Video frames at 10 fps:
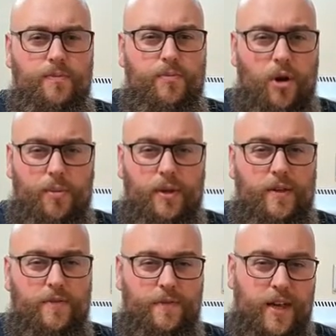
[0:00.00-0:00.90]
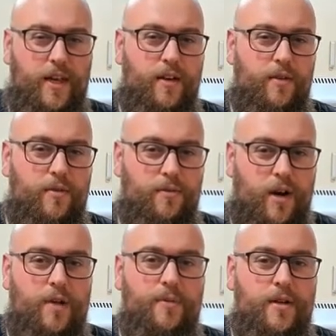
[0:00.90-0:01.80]
properly vegan
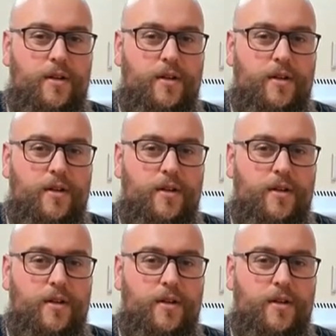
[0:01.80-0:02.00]
ramen